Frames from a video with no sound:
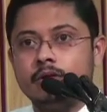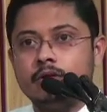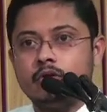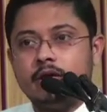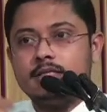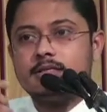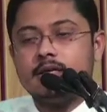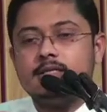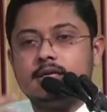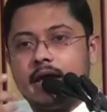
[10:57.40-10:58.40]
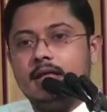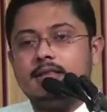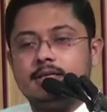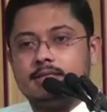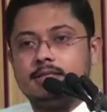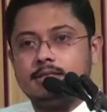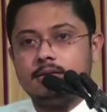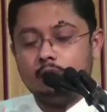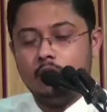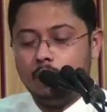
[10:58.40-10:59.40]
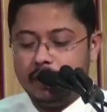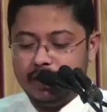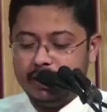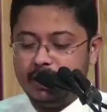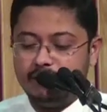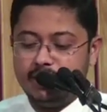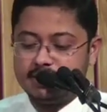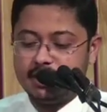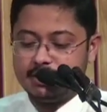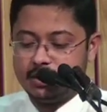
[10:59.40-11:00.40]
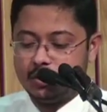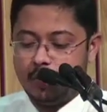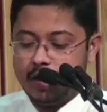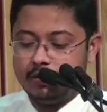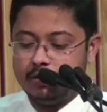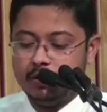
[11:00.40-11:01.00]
So it's again this maneuvering and deftness that is required.